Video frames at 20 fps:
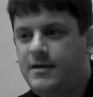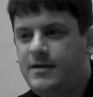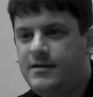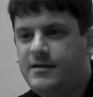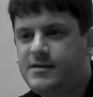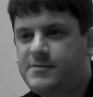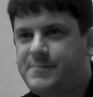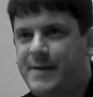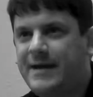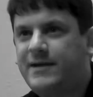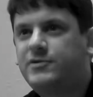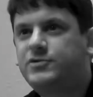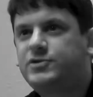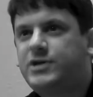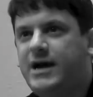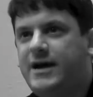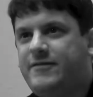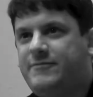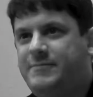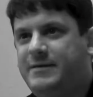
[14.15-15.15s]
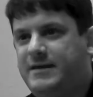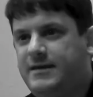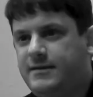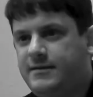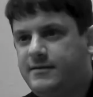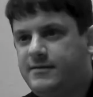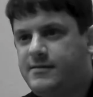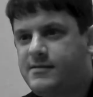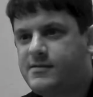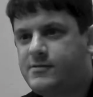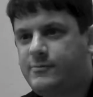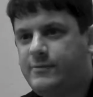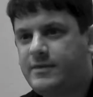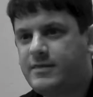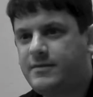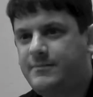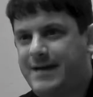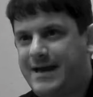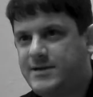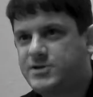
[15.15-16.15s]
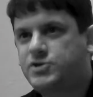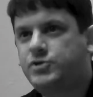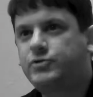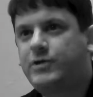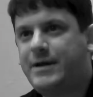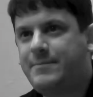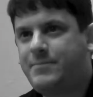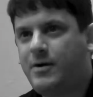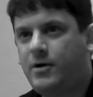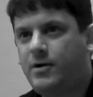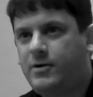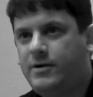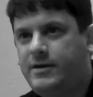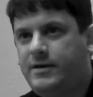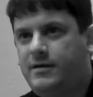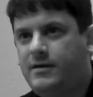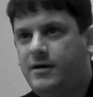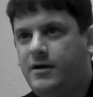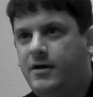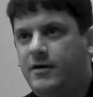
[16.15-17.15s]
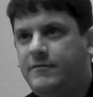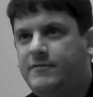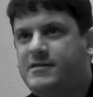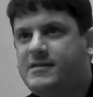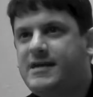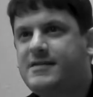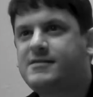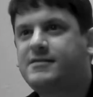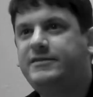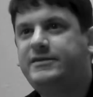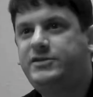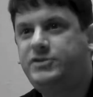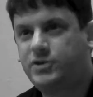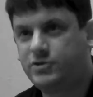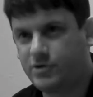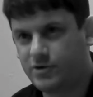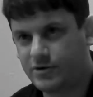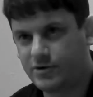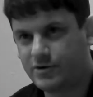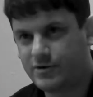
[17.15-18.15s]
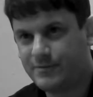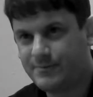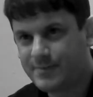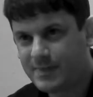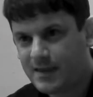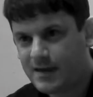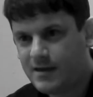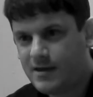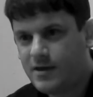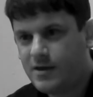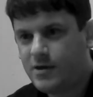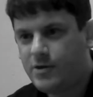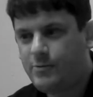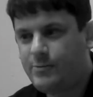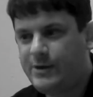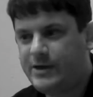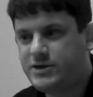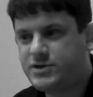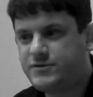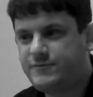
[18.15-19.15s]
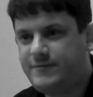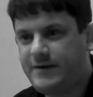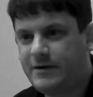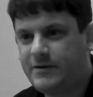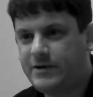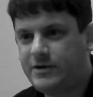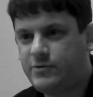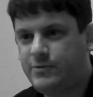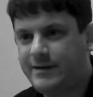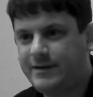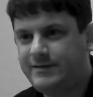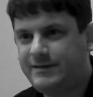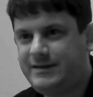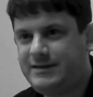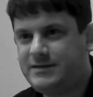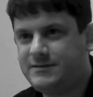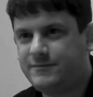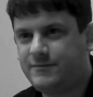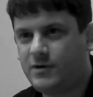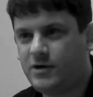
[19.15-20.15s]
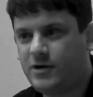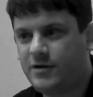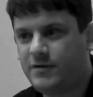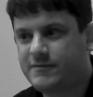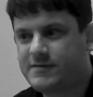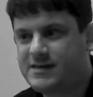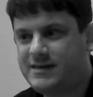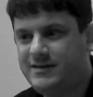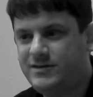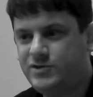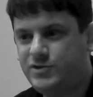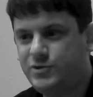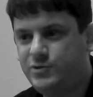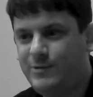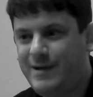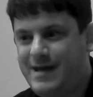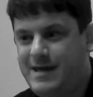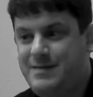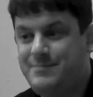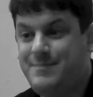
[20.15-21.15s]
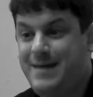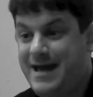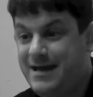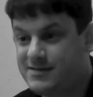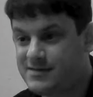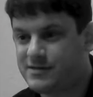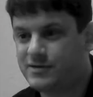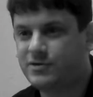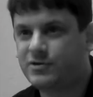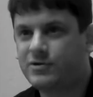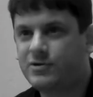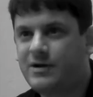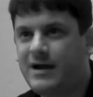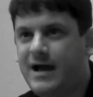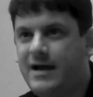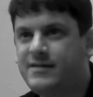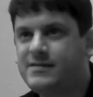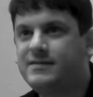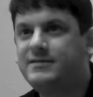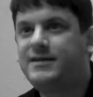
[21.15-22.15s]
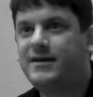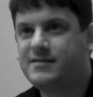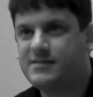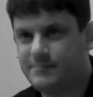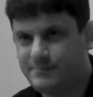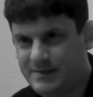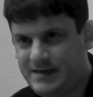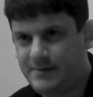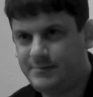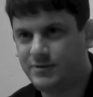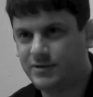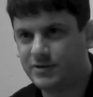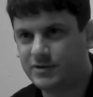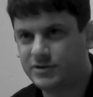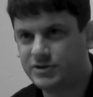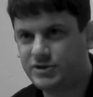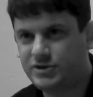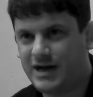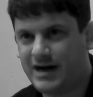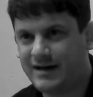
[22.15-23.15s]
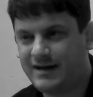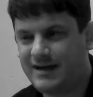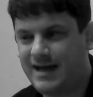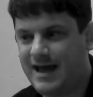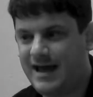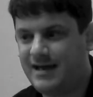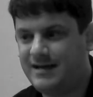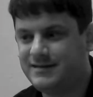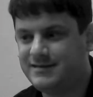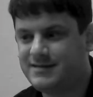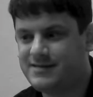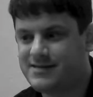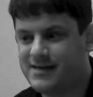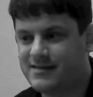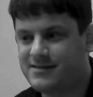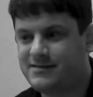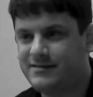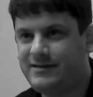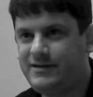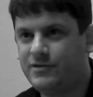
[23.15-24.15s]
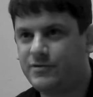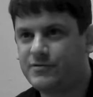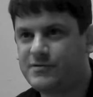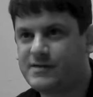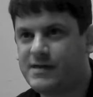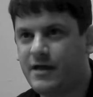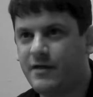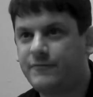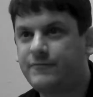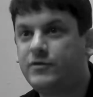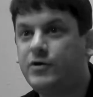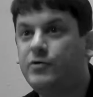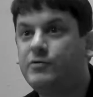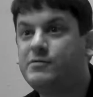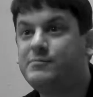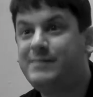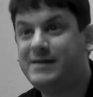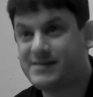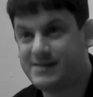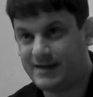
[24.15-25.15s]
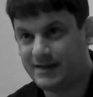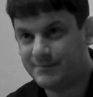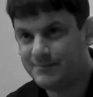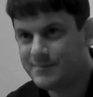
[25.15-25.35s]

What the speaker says: Spider Drive begins with the bachelorette party of Cecily Turner, which very quickly devolves into a massacre as a dozen people are shot and Cecily herself goes missing.